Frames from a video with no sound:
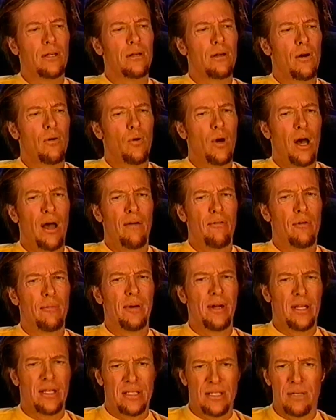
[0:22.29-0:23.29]
You know,
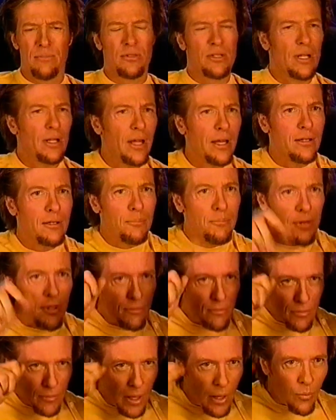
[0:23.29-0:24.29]
everybody seems to like to peek
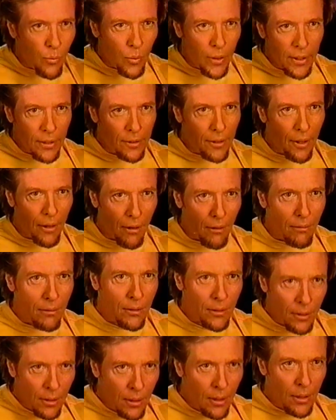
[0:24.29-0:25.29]
through that window
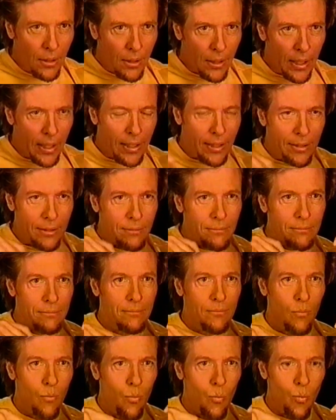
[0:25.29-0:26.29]
and
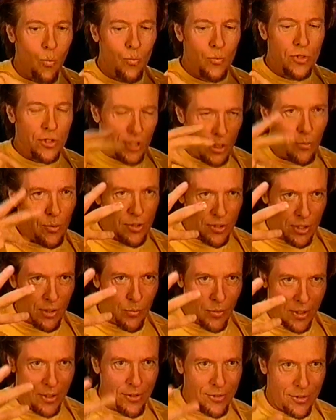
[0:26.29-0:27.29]
see what
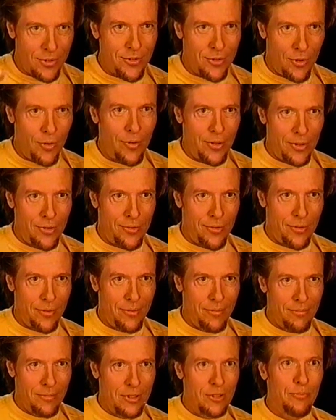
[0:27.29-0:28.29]
someone else is going
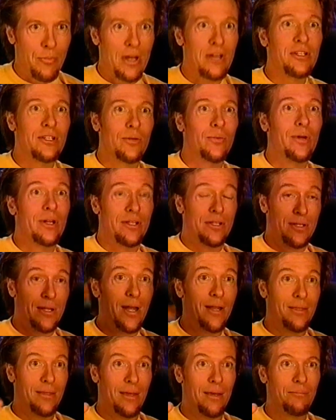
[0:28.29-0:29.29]
through, especially when it's
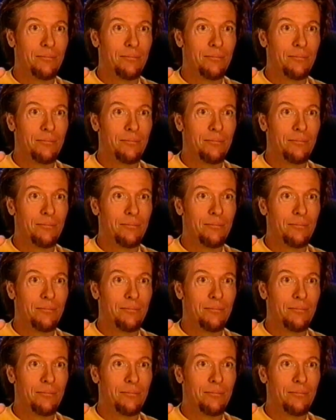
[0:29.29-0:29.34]
not